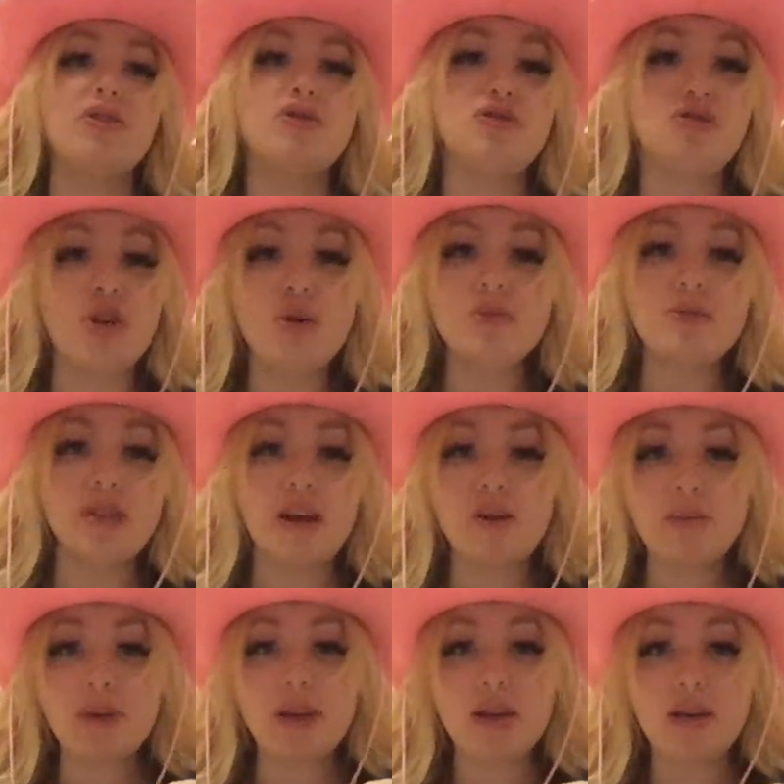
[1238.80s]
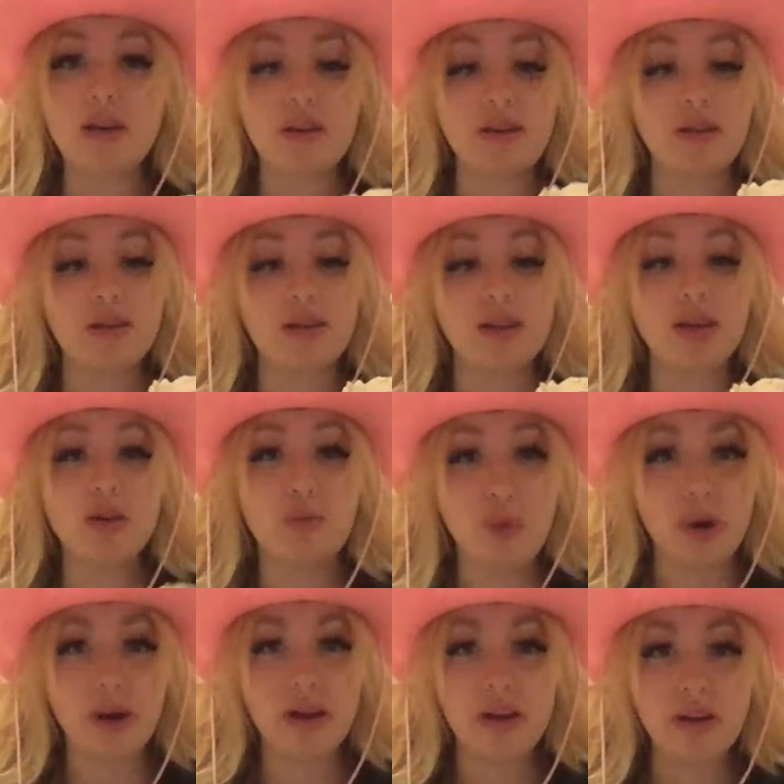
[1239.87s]
Don't tell me that you
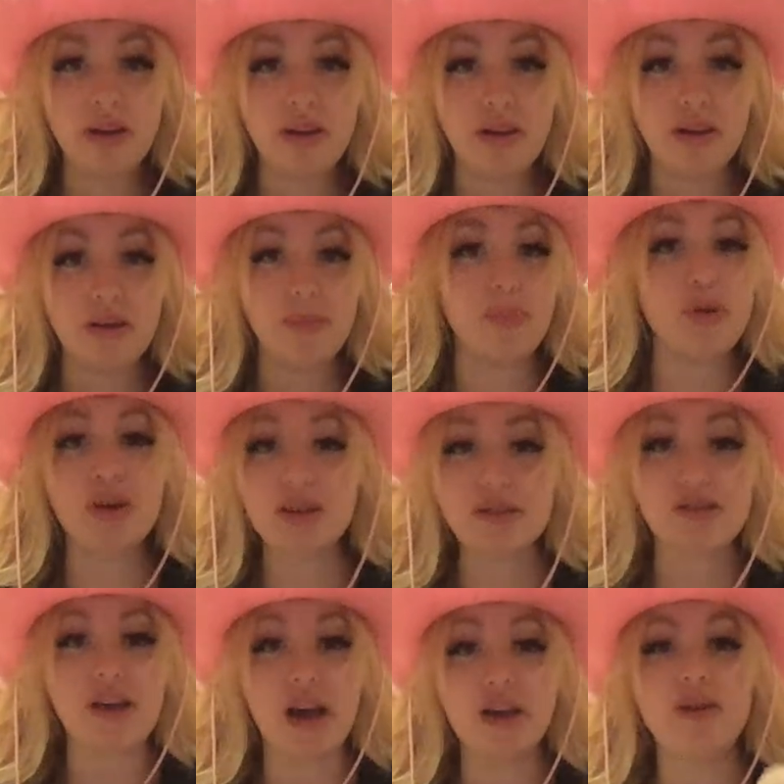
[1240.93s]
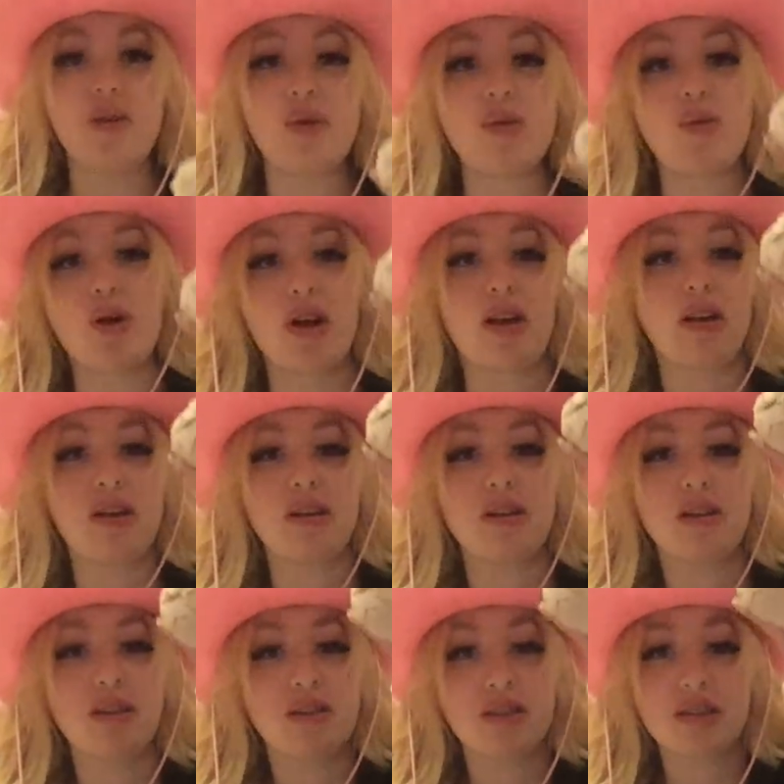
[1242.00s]
would because I know you wouldn't.
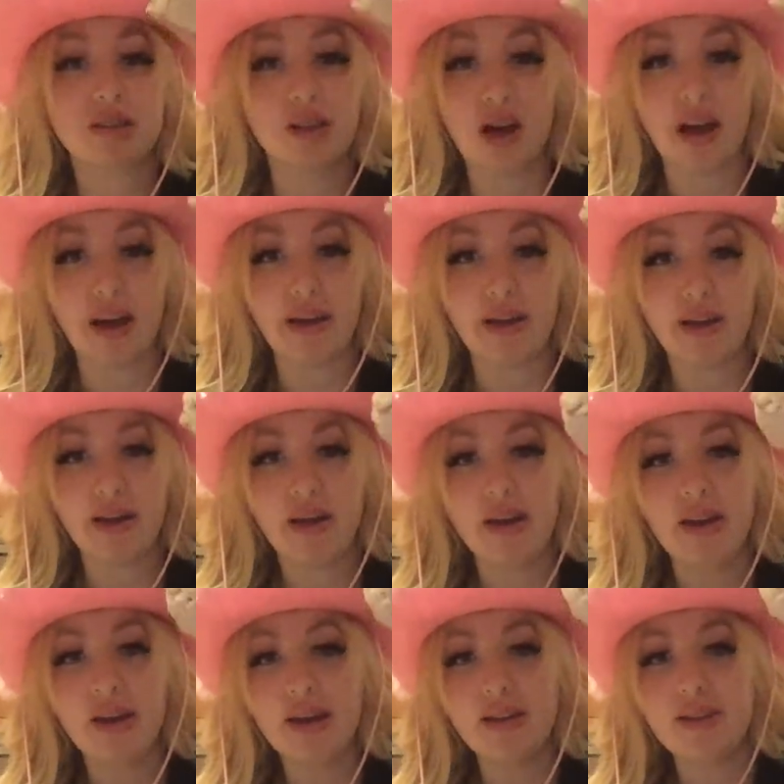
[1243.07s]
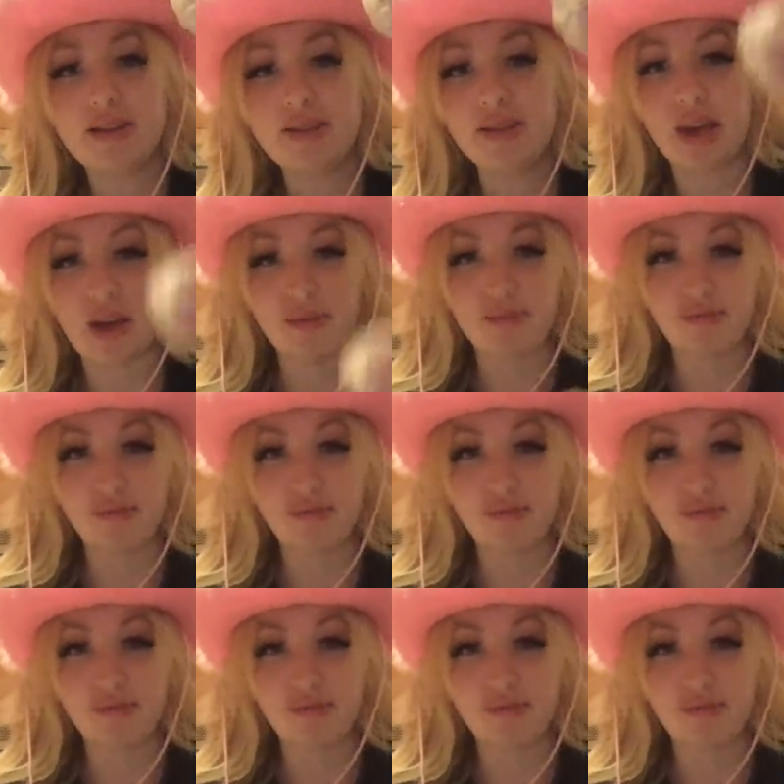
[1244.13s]
That's a lie. This is it.